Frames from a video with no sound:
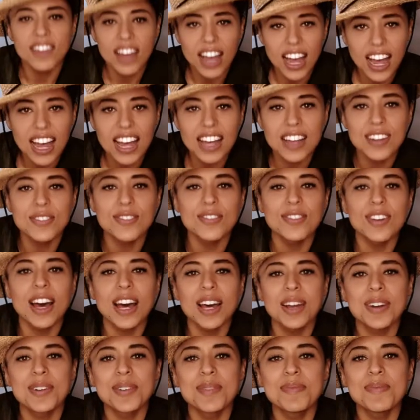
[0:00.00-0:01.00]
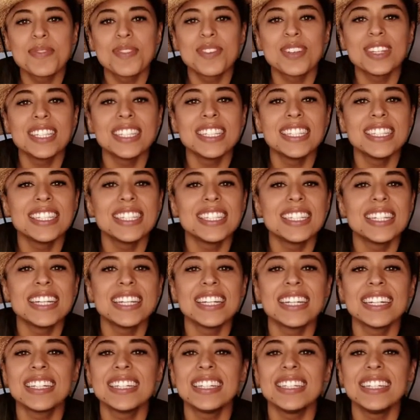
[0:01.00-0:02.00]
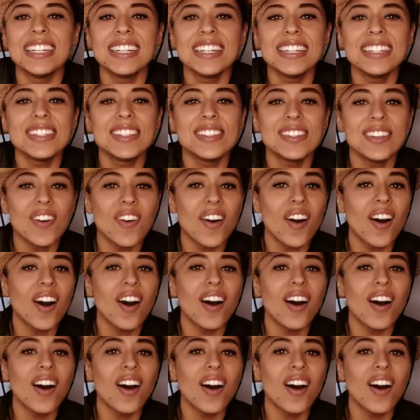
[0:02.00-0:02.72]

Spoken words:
Warf in sich die Sorgen,